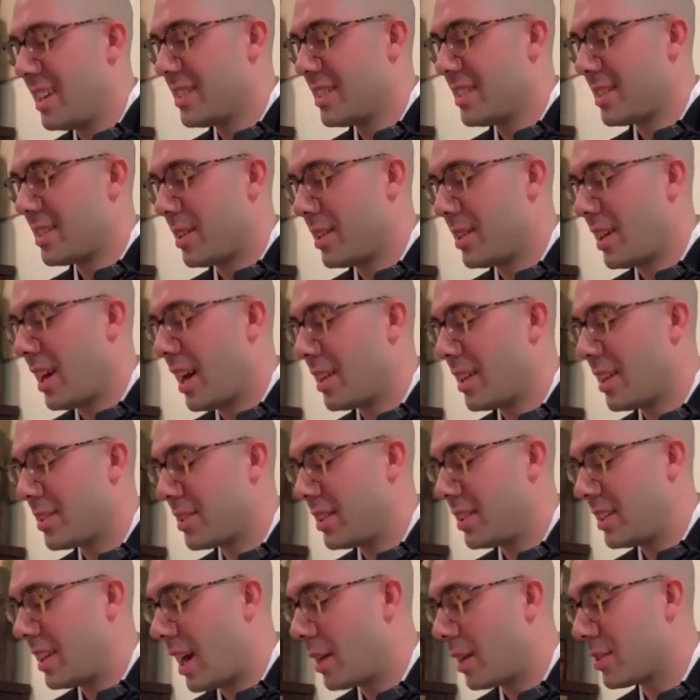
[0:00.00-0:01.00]
So
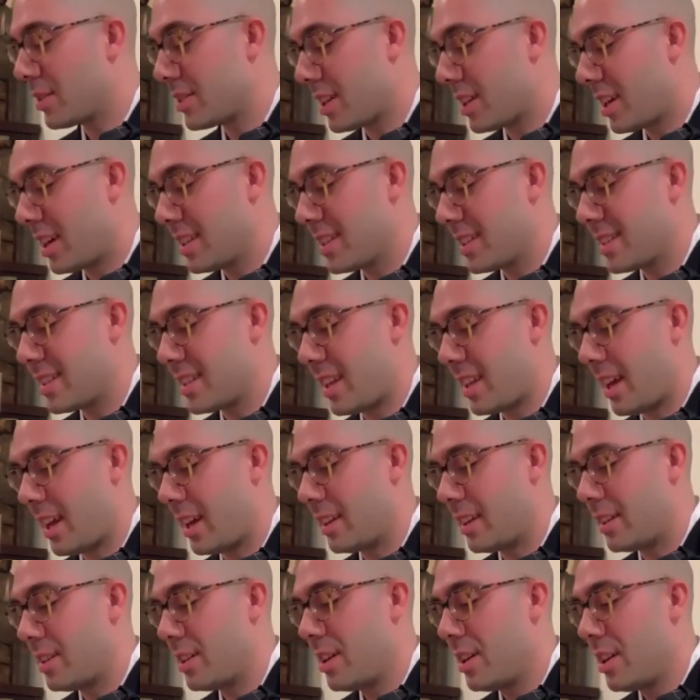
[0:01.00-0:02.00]
Yao Shan
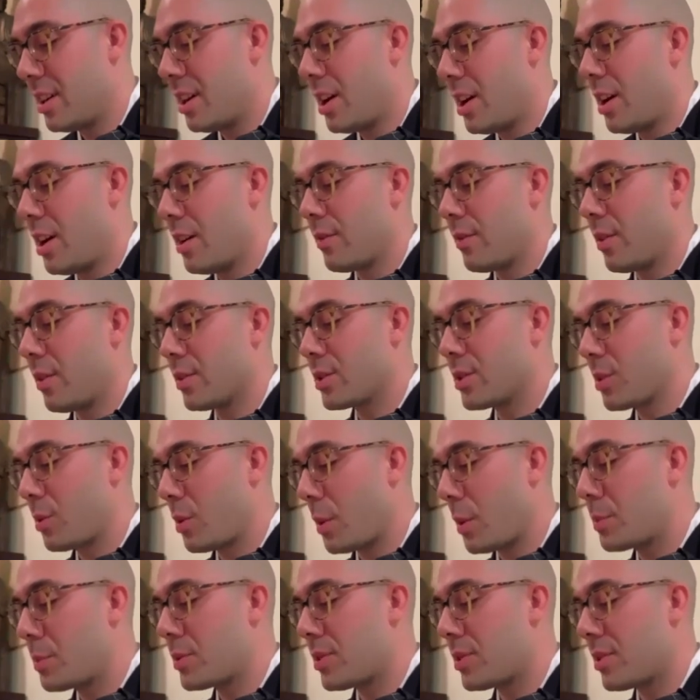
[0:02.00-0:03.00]
said, "For
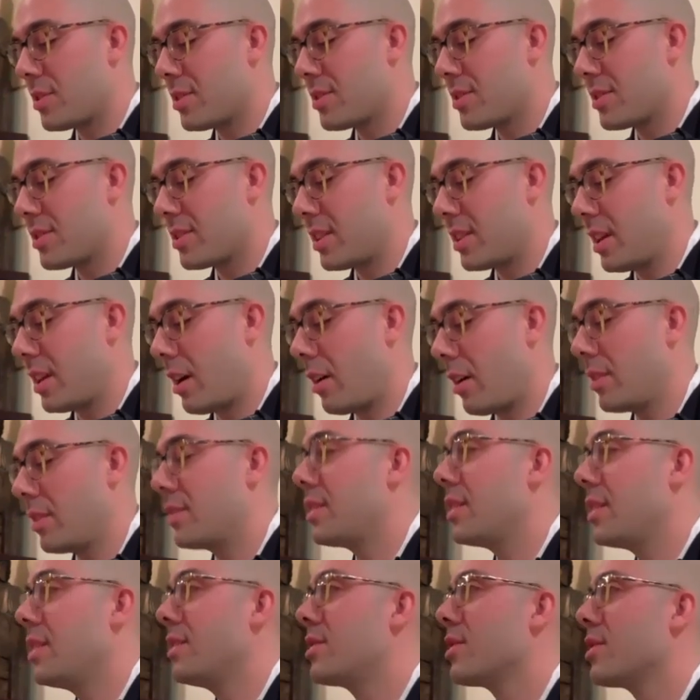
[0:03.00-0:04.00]
scriptures, there are
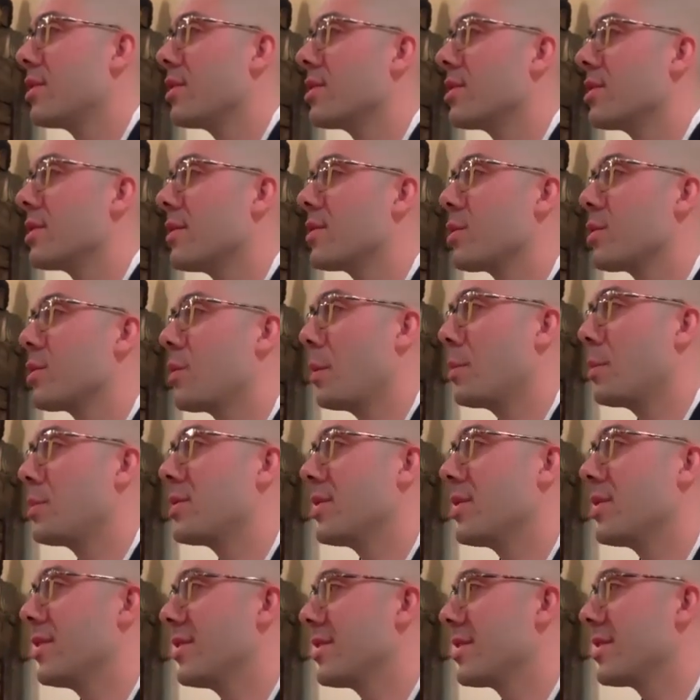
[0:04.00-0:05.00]
teachers of
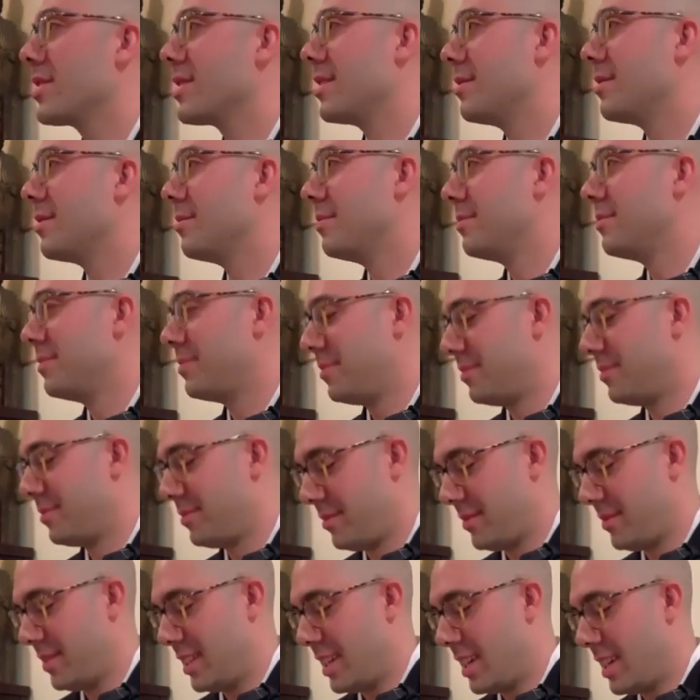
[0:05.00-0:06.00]
scriptures.
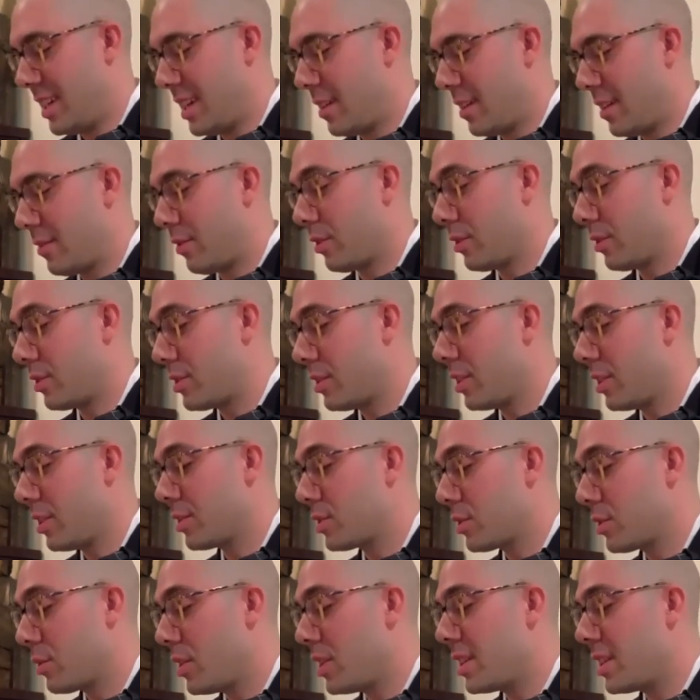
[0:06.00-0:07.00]
For the
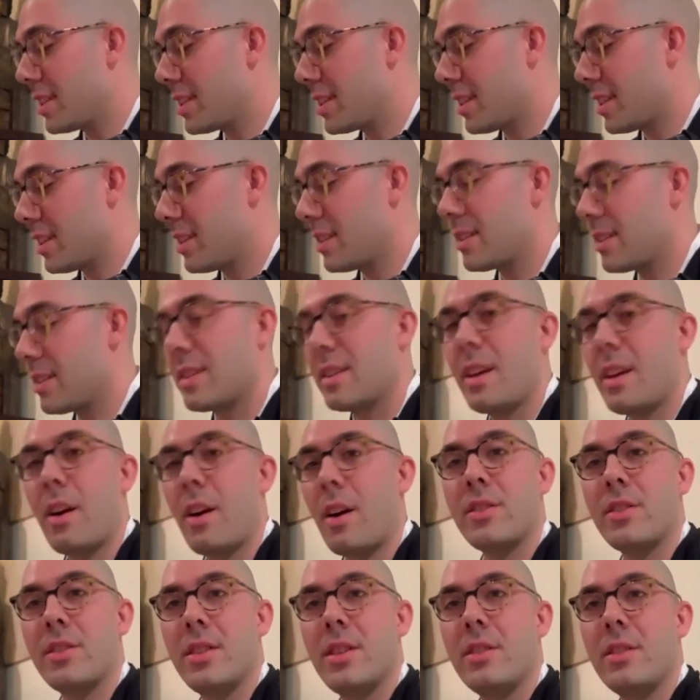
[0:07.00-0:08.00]
treatises, there
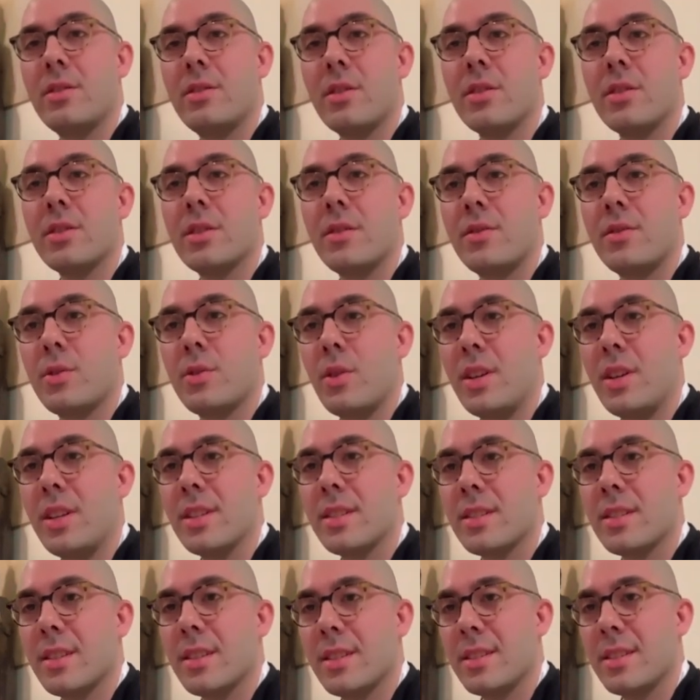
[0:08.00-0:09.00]
are teachers of
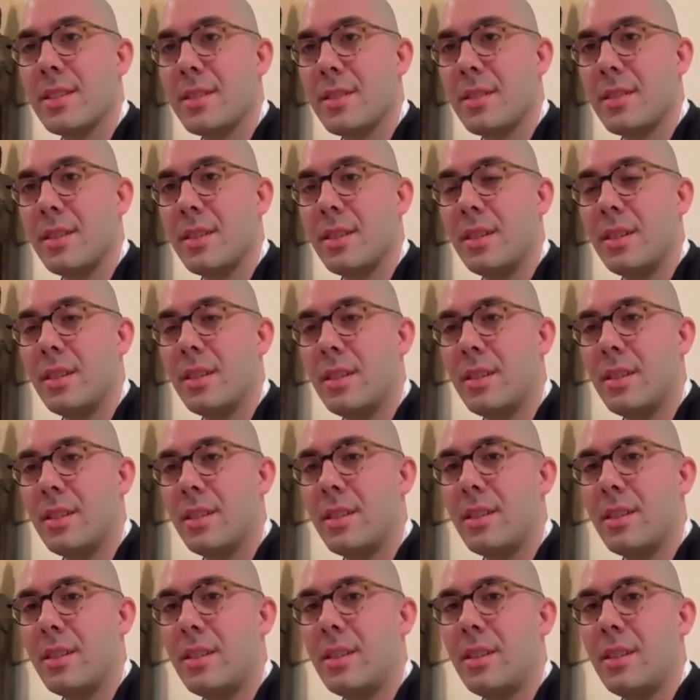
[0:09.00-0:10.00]
treatises.
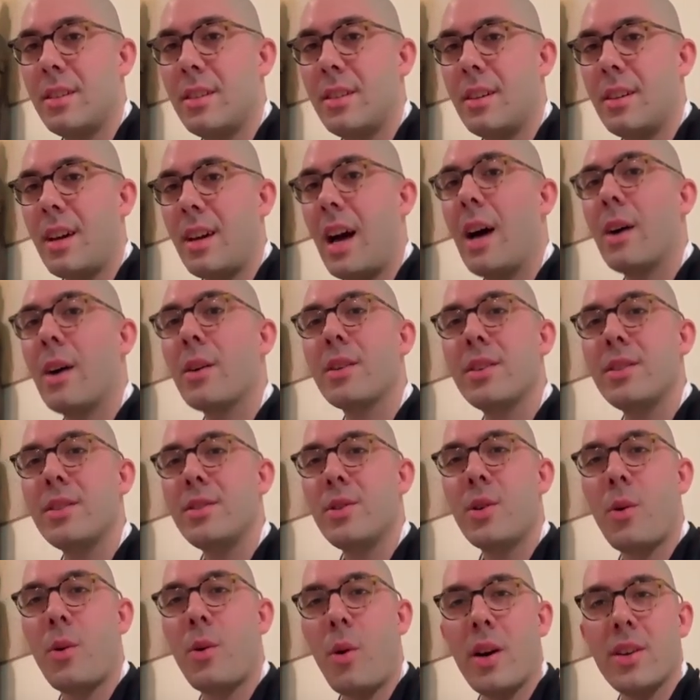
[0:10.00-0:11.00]
How can
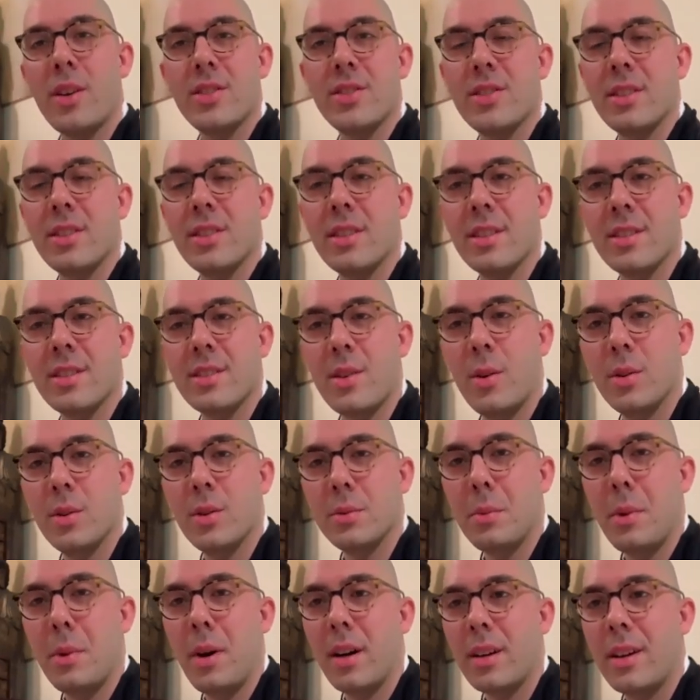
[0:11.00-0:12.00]
you question this
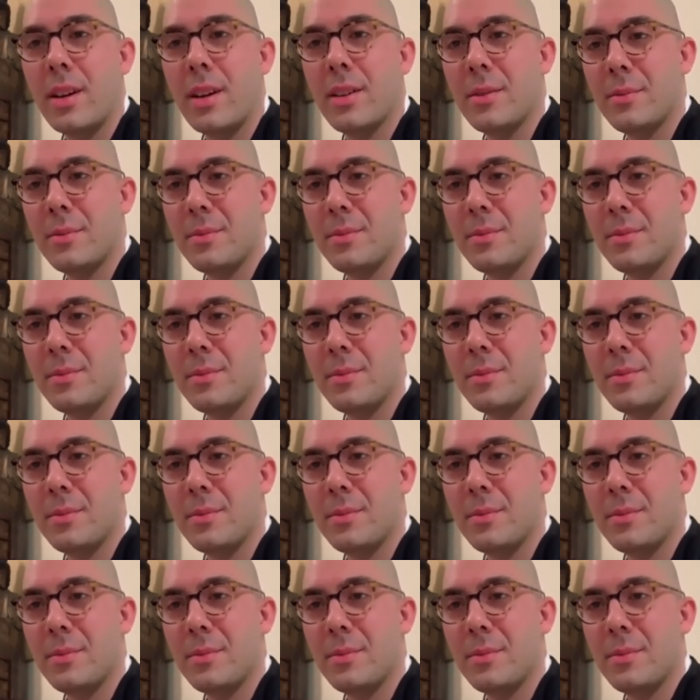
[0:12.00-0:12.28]
old one?"